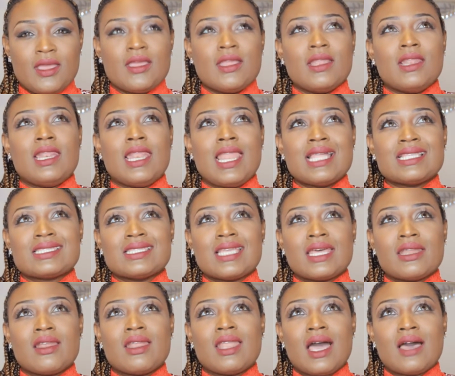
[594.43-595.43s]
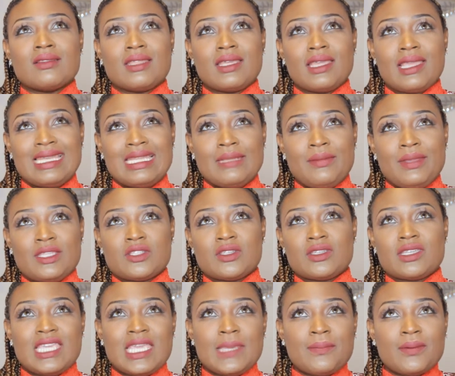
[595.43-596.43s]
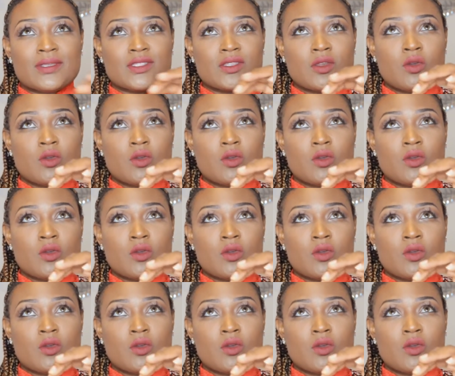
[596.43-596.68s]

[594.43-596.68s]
Let's not allow the enemy to keep us